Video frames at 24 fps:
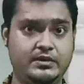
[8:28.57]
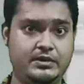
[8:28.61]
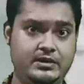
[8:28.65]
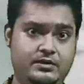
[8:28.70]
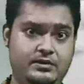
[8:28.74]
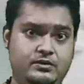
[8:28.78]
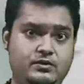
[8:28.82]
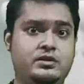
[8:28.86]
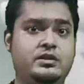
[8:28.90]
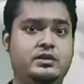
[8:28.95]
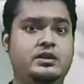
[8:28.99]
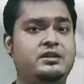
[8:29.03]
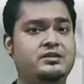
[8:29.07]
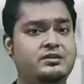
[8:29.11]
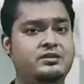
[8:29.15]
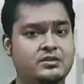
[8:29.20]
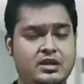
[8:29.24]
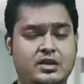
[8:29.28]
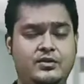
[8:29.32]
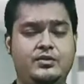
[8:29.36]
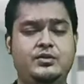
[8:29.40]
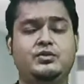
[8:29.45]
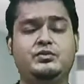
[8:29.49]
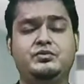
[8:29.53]
CT coronary
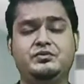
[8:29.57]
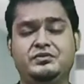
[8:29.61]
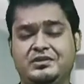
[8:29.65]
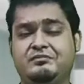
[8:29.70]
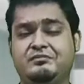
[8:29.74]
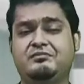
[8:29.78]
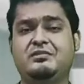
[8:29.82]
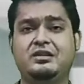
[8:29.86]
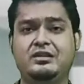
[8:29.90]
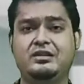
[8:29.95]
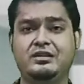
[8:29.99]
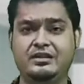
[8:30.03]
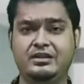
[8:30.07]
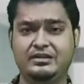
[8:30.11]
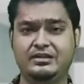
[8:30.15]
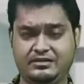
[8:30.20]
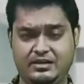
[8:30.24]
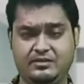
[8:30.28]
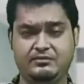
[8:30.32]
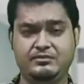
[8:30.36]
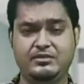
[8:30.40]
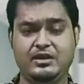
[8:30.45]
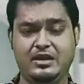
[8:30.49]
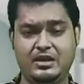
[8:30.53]
angiography do some
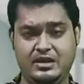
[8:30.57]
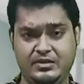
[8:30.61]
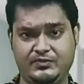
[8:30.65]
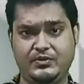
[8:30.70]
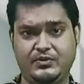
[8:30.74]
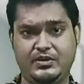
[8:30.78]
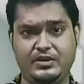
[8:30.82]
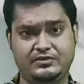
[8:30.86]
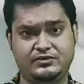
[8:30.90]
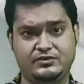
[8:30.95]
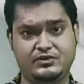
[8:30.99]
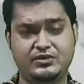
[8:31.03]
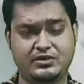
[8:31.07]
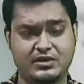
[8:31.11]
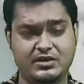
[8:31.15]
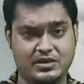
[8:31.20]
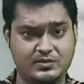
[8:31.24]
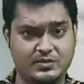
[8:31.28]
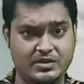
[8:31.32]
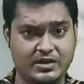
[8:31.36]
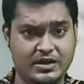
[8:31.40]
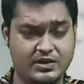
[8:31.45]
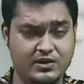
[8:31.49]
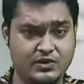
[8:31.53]
effect,
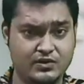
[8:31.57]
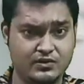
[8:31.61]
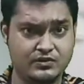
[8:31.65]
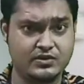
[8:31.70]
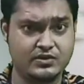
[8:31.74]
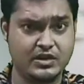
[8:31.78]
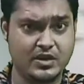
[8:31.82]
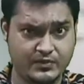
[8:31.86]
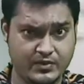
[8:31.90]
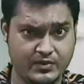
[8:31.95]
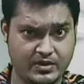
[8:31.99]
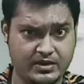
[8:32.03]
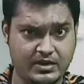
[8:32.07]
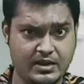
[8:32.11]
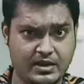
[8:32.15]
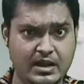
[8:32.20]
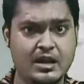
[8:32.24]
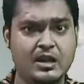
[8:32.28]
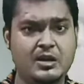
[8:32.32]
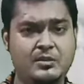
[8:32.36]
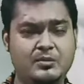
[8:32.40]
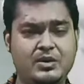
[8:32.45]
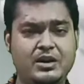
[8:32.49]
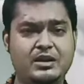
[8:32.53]
contrast media induced
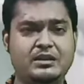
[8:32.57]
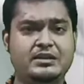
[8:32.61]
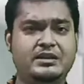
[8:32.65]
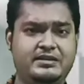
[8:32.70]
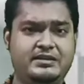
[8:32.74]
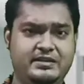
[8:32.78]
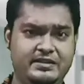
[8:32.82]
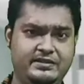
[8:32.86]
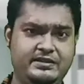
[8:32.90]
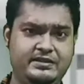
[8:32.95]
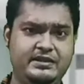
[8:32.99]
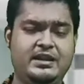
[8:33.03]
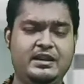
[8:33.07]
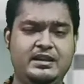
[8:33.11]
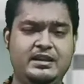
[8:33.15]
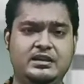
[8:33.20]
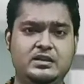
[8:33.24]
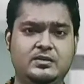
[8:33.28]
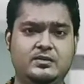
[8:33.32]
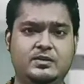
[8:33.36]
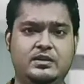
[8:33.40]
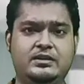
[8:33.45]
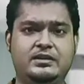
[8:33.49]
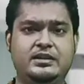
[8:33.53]
effect, but this is
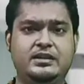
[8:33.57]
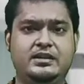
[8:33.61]
negligible.